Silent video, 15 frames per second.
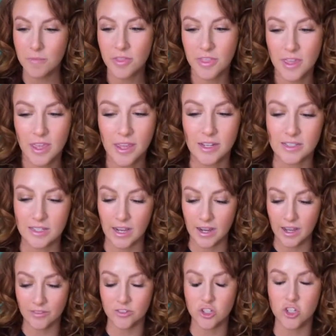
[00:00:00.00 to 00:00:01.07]
things. I
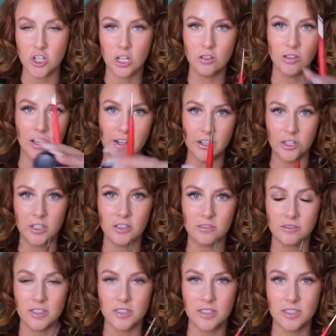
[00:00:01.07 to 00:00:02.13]
have a gel liner.
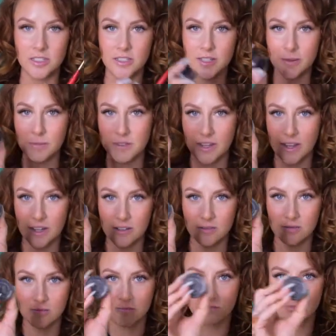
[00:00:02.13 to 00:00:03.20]
This is Dip
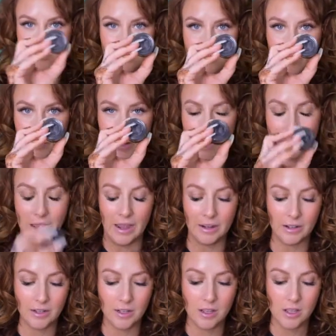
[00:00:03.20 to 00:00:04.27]
Down by
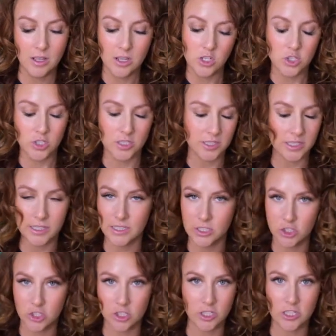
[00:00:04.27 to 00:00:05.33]
MAC. Just like a
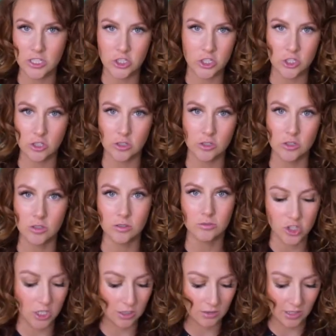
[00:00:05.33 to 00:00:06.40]
traditional
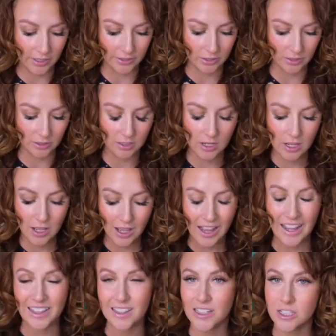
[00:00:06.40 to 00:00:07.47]
gel liner.
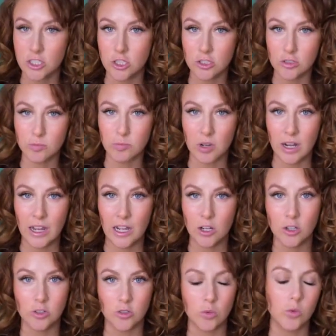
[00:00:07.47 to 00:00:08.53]
I like to use
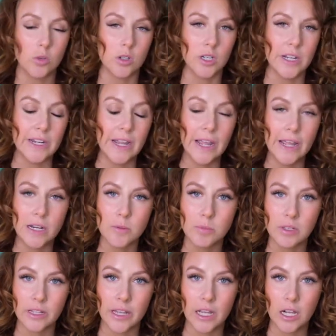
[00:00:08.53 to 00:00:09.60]
brown or an
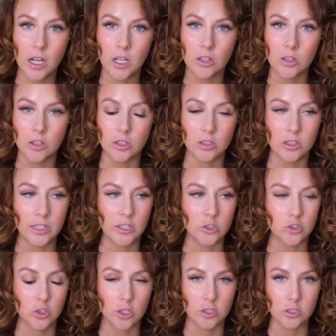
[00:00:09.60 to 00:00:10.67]
eggplant color or like a
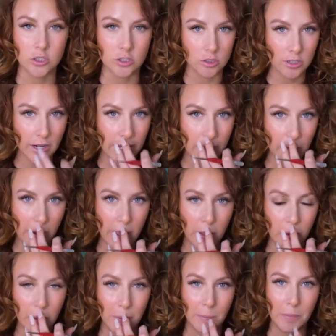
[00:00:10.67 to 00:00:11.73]
dark gray
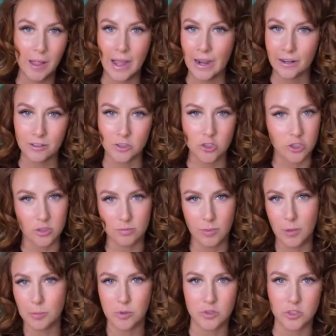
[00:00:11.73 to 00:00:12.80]
rather than black. That's just
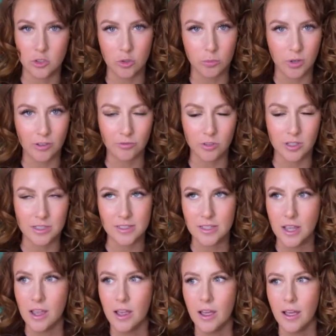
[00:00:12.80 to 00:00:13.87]
my personal preference.
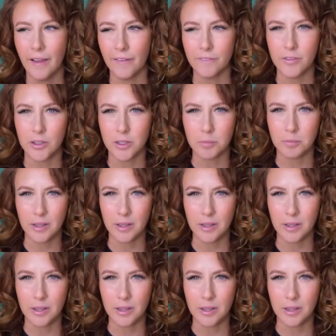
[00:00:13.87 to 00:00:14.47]
I feel like